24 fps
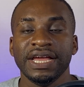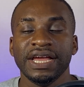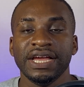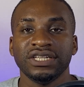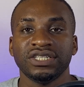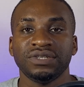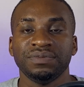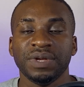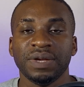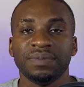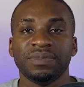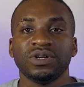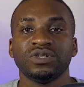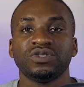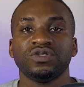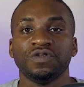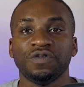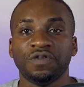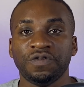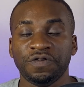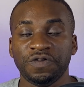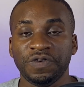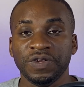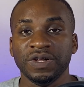to be able to
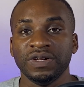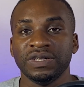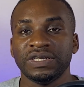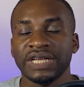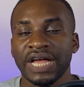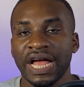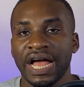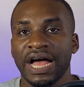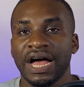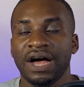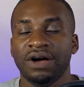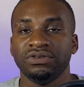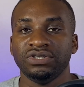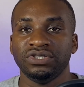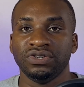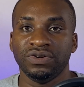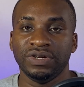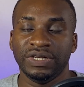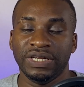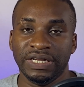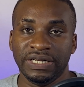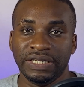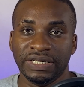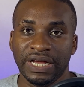filter out your
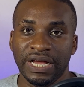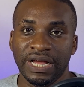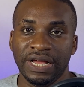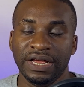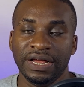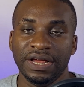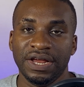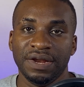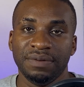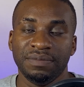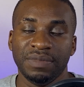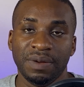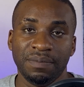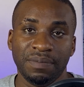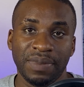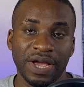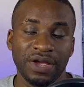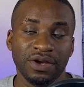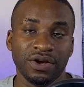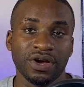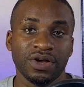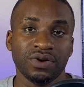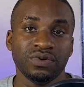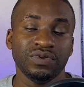data. Remember,
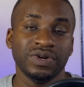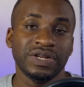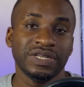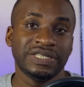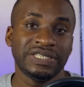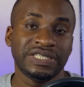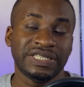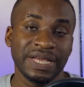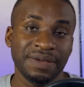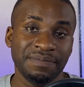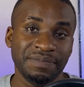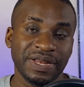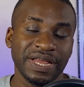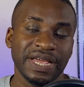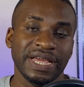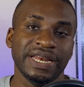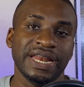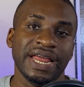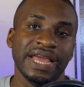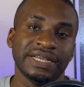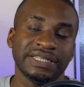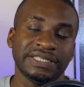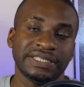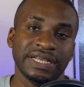you can do the same thing in
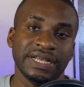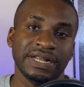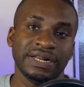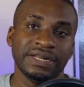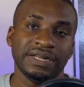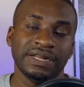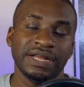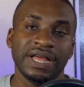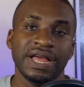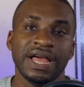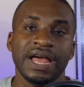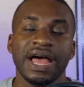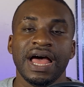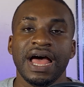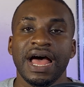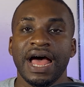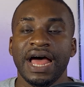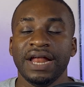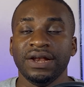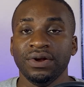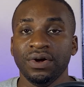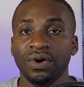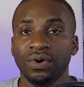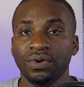Excel,
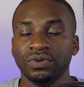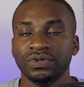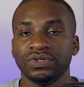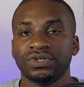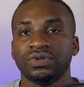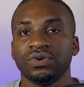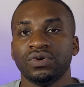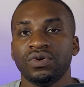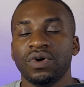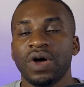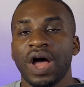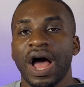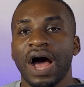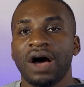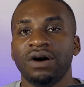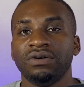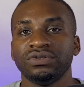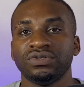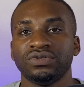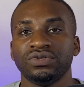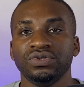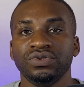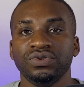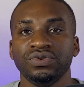and also how
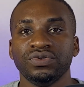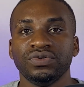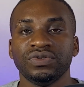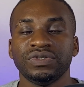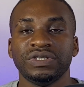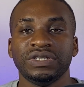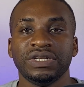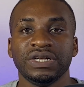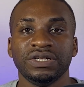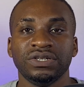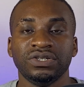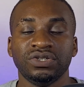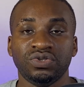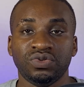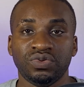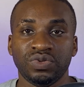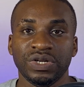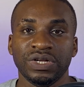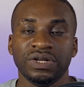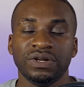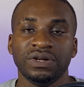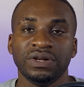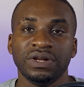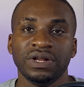to use the
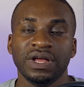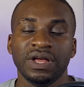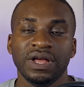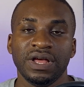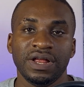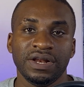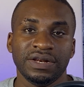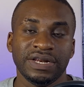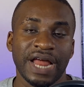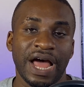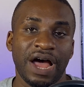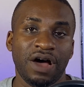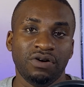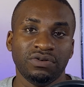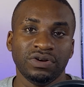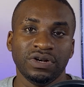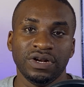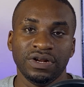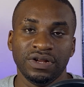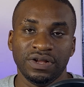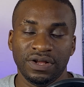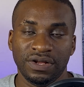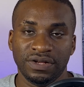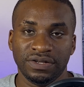drill
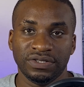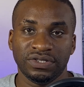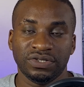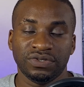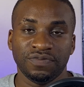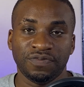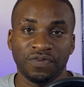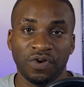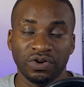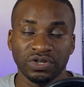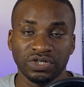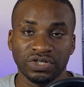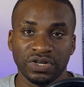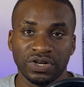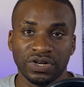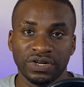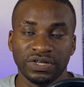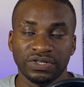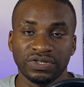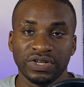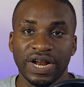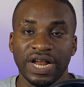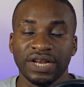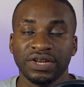down function
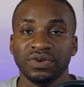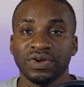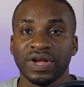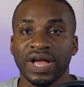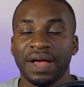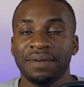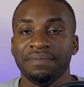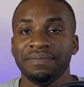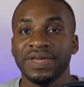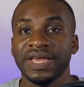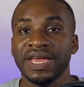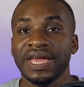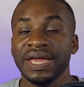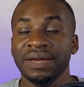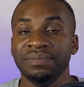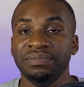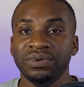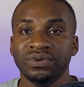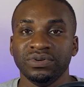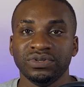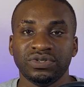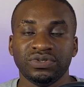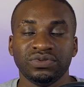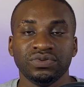so that you can be
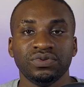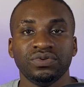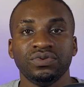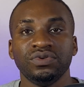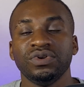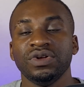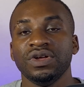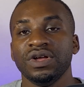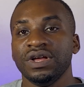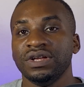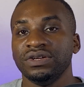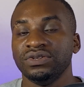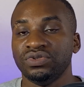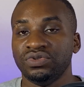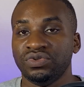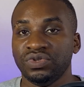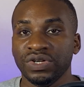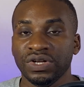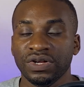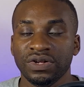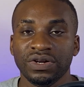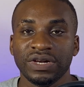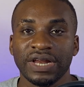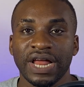able to
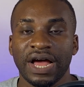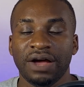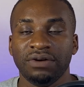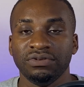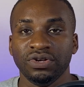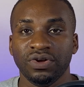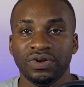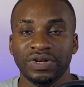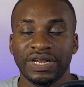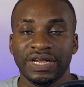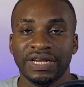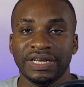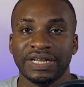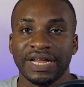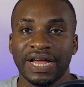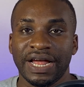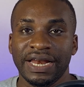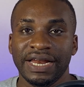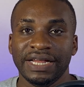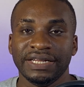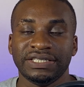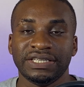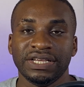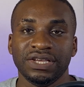drill down your data.
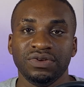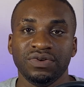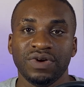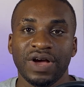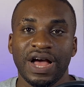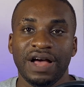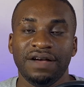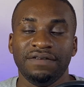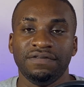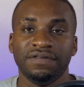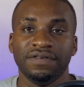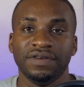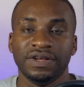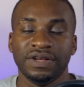Let's say you have